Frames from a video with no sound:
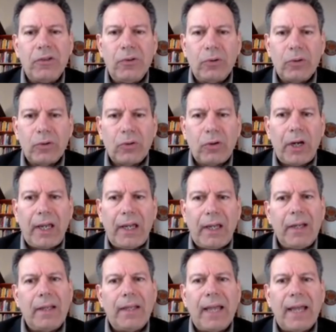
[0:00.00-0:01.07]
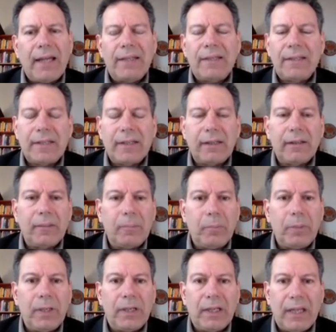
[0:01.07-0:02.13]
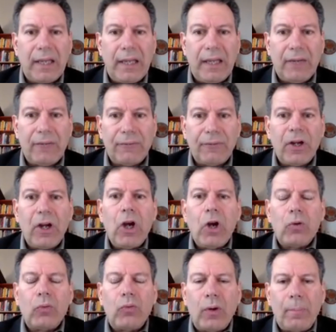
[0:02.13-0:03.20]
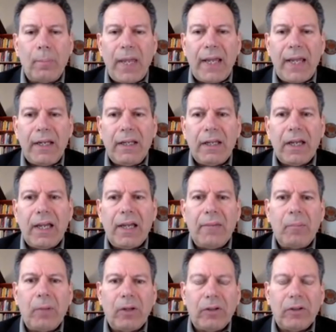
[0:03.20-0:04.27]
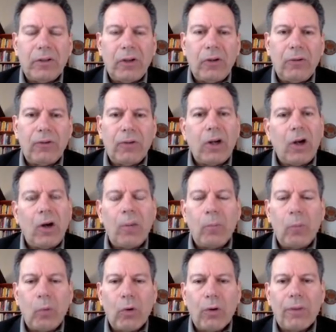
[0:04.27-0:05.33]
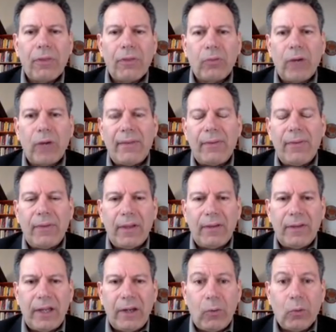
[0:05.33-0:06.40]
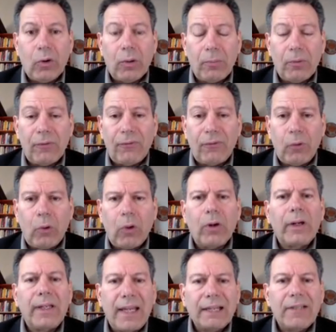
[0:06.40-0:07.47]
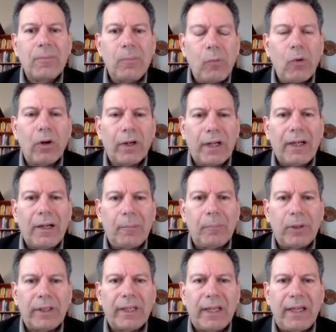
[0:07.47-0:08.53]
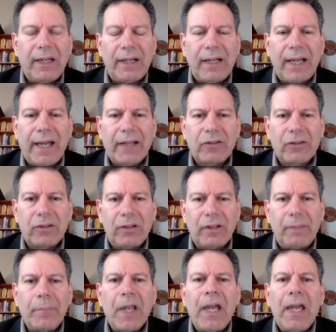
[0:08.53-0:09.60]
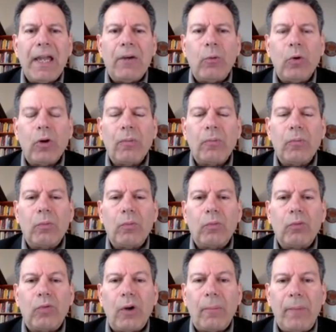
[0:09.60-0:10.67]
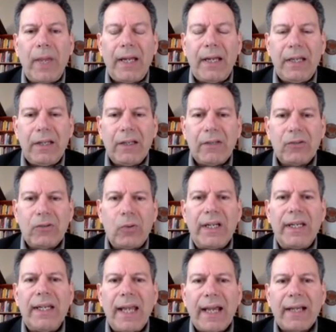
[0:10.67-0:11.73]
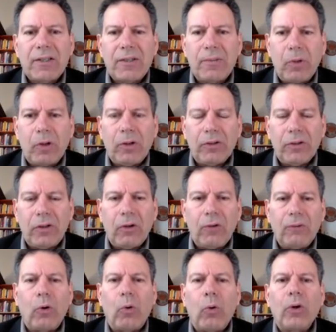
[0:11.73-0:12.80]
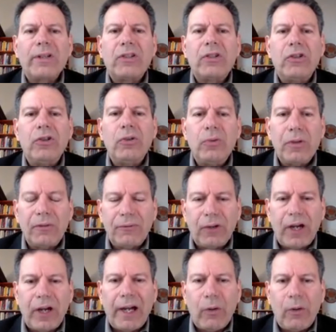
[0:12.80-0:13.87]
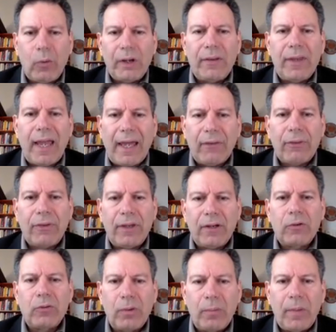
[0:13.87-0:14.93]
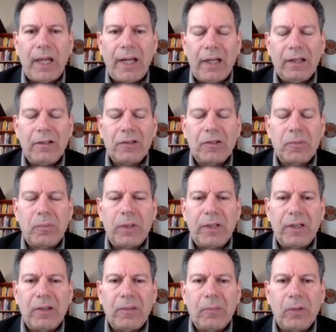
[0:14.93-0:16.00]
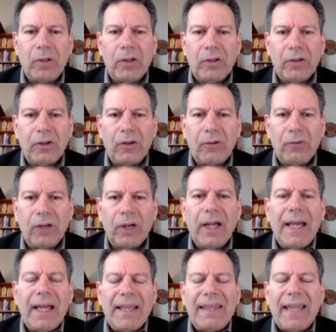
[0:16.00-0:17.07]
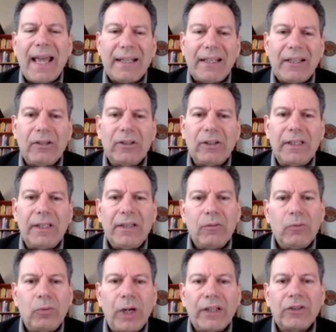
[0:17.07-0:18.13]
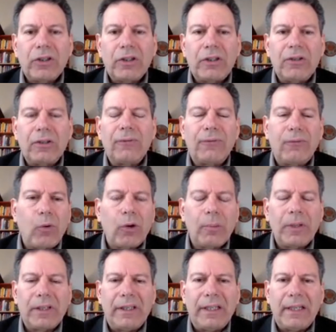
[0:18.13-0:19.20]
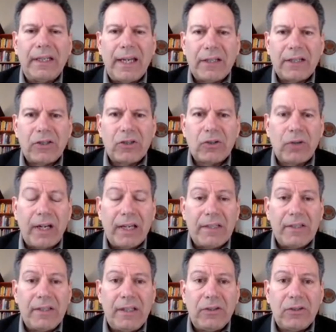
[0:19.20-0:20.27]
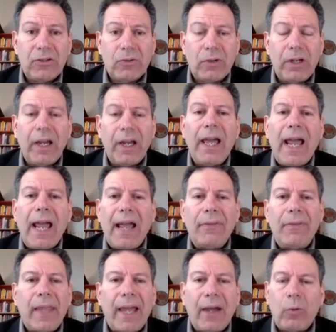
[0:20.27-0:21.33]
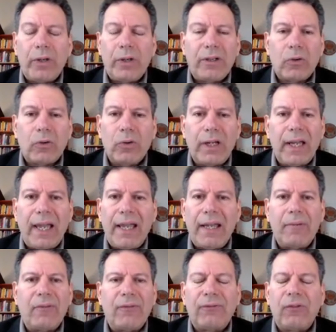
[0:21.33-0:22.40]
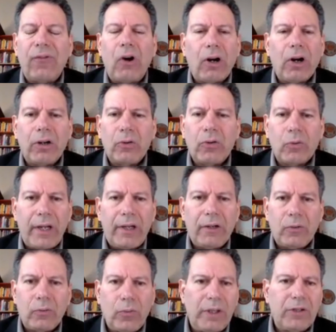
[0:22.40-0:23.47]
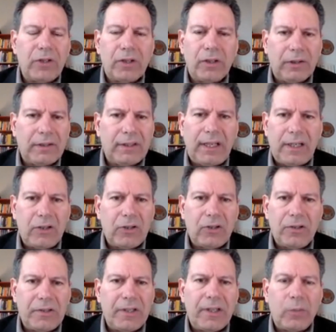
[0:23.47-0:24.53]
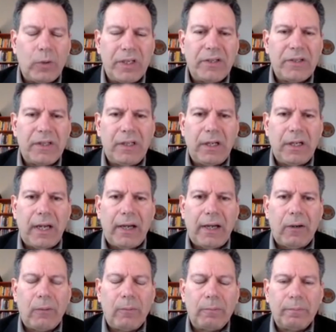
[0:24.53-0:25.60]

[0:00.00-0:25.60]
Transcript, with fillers: in Ukraine, and that is still a big if, Romania and Moldova are more threatened than they were before. It gets more complicated, actually. Were Romania to annex Moldova or to unify with ethnic Romanian-speaking Moldova, that could lead Russia to formally annex Transnistria, and that would create far greater regional tensions than we see now.